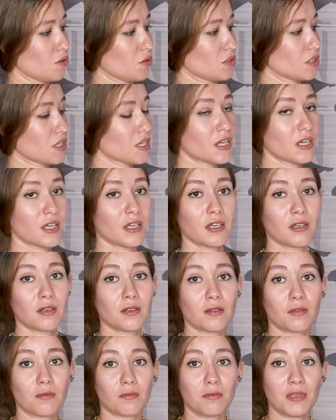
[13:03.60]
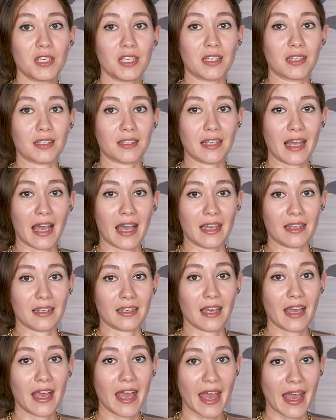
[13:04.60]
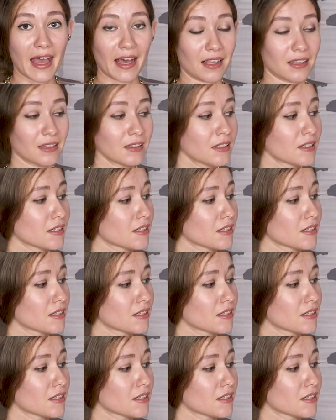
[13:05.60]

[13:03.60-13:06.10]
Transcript: on B9L